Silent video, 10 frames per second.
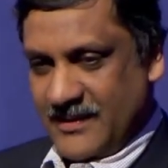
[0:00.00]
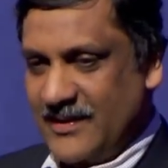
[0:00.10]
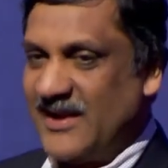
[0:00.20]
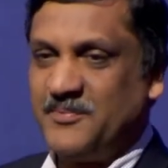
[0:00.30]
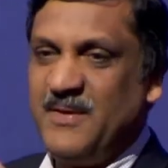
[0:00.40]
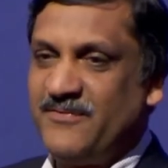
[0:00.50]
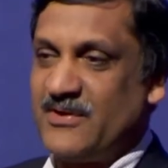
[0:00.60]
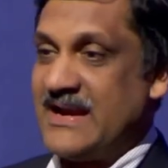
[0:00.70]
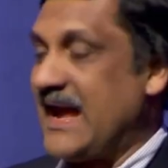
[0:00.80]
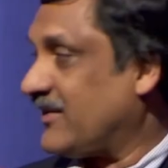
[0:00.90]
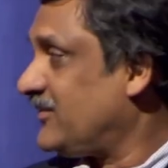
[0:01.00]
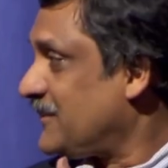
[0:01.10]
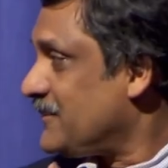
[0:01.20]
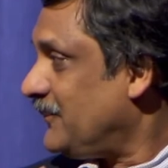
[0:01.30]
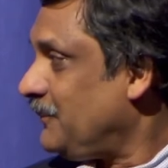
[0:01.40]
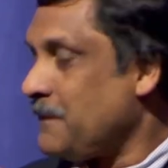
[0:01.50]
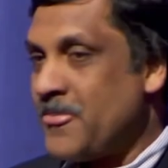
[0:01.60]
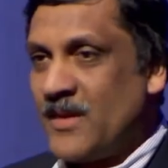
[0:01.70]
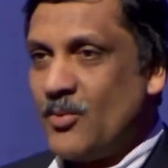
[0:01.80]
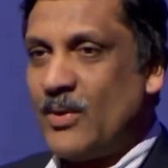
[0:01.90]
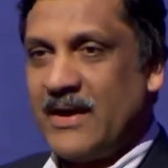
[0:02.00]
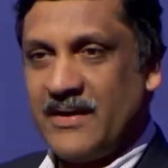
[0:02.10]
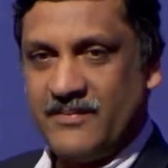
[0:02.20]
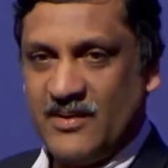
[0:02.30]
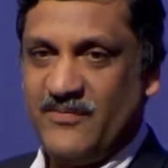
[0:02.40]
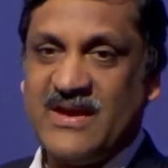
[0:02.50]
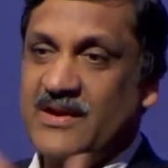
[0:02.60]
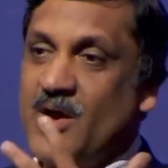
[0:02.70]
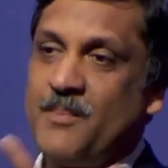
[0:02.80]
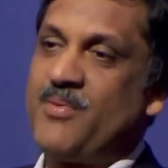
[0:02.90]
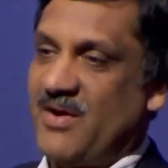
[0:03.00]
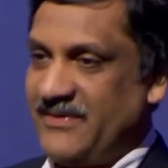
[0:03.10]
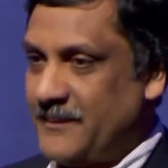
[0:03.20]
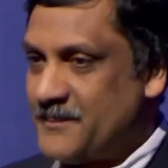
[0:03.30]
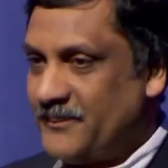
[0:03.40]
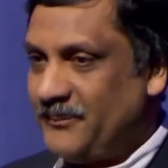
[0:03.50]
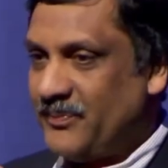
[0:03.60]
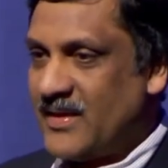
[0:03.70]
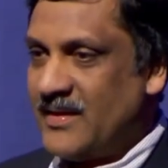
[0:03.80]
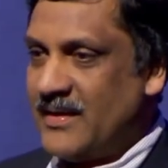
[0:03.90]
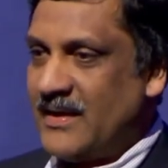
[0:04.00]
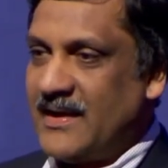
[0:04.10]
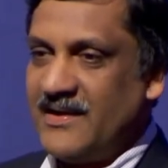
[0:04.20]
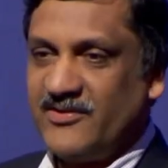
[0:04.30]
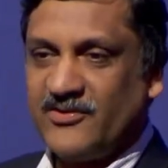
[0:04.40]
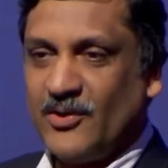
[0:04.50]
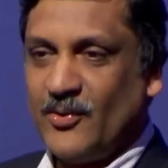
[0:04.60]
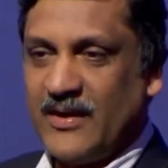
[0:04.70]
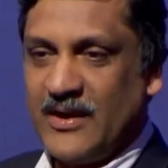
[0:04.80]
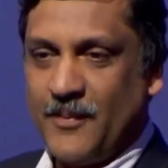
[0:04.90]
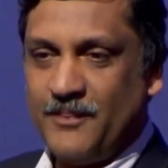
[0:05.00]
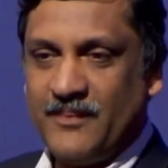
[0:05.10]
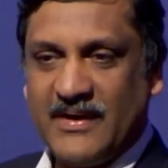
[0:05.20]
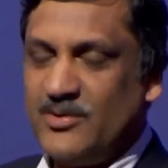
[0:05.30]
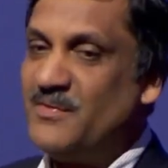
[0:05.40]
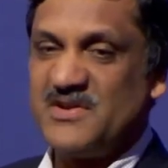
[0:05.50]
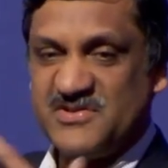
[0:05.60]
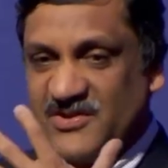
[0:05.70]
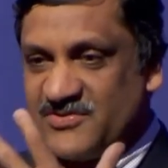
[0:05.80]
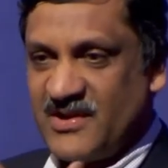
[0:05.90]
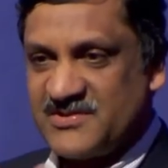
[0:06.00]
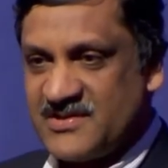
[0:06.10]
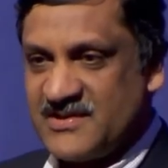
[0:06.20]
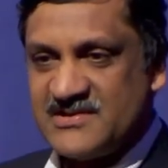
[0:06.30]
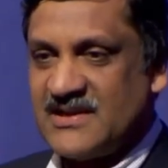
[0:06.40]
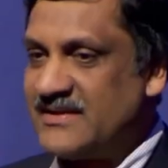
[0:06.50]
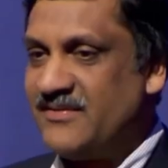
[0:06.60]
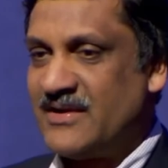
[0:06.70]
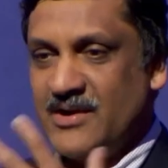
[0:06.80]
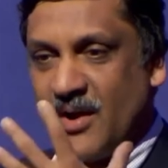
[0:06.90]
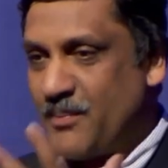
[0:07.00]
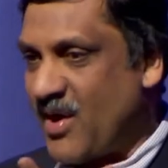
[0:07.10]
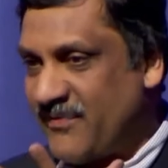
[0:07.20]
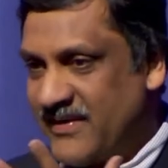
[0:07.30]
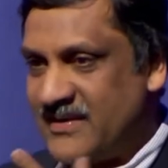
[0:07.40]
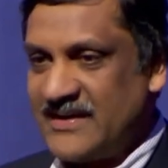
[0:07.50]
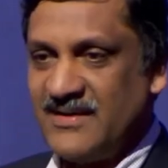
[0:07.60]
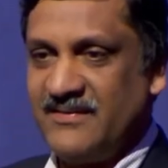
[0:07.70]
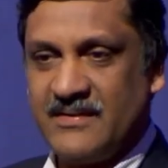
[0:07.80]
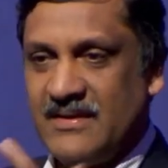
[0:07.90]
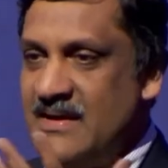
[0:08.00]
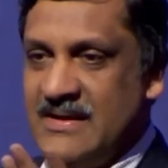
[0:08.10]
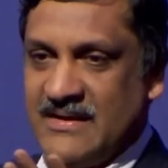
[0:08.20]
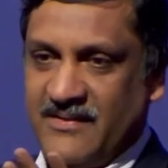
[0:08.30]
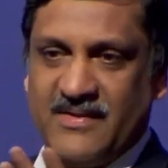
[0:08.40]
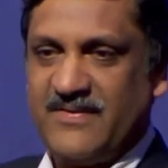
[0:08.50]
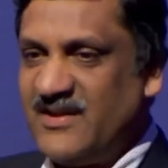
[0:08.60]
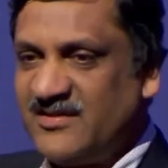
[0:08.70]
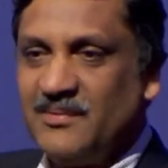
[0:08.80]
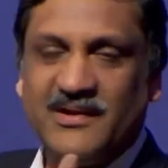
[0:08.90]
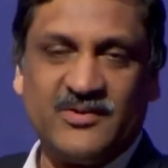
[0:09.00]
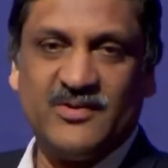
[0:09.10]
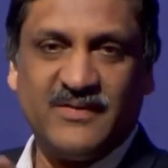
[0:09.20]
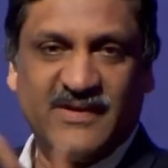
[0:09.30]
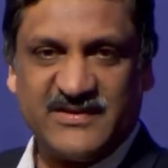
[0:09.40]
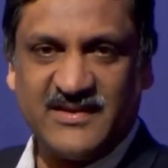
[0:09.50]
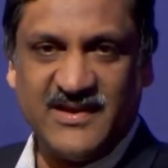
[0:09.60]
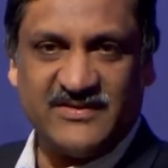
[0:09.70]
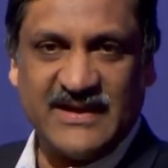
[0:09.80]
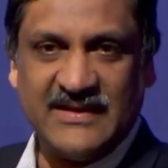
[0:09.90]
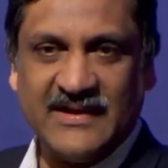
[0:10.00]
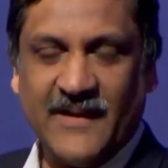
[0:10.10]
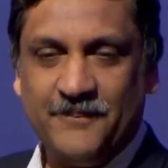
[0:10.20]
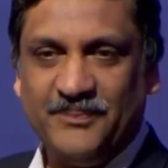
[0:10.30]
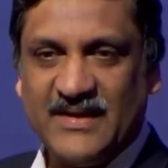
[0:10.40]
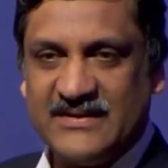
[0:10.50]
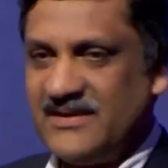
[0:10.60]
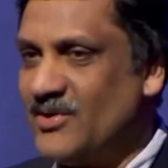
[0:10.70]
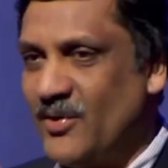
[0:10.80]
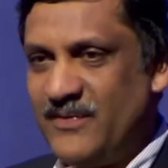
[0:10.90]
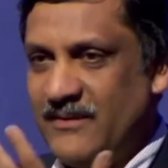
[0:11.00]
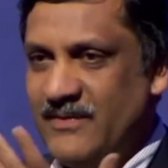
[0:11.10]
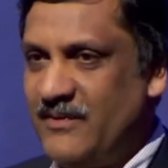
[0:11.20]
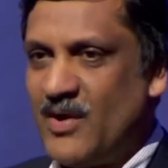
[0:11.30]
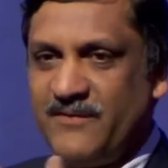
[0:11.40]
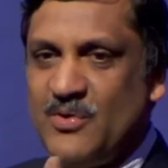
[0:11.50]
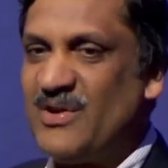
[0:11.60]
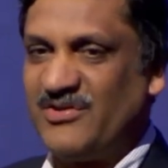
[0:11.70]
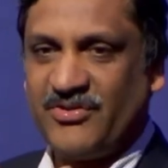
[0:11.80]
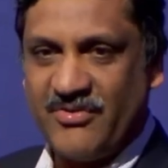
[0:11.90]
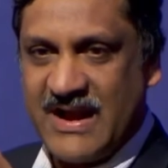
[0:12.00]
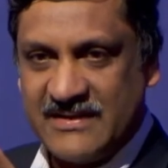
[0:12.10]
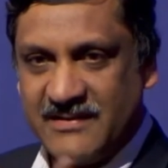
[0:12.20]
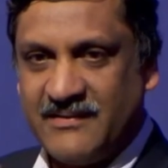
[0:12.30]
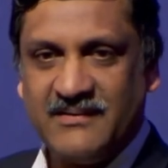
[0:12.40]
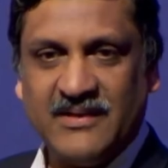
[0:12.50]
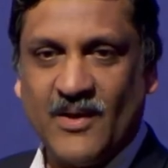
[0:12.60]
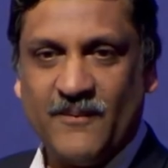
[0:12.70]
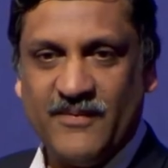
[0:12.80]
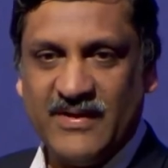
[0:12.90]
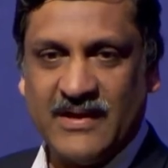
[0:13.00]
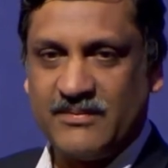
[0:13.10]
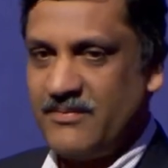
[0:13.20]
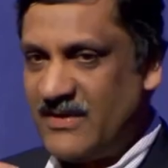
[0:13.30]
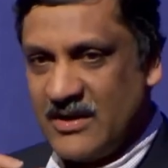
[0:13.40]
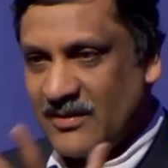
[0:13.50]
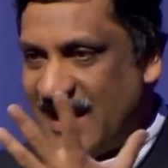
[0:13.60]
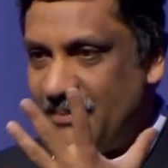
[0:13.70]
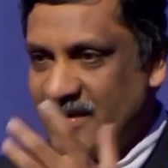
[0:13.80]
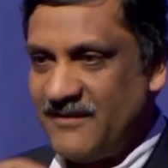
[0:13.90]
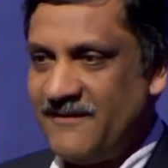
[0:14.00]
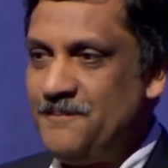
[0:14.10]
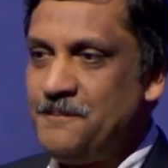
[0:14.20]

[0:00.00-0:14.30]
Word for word: I'll speak for edX, where you know, we are a nonprofit, and so you know, universities trust us. I think we're a nonprofit. I think we are very similar to universities, and we're not viewed as a threat. You know, we are very collaborative.